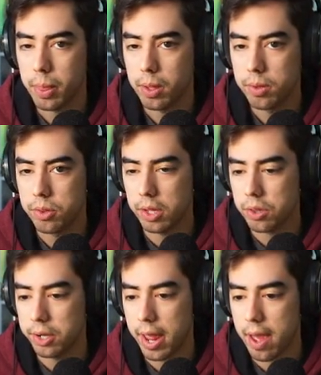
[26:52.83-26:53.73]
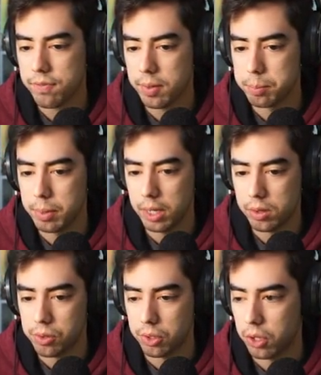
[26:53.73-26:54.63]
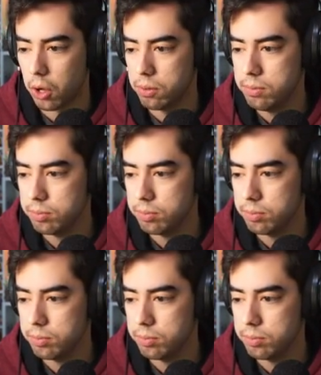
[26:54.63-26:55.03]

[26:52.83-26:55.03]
Six and a half minutes to go.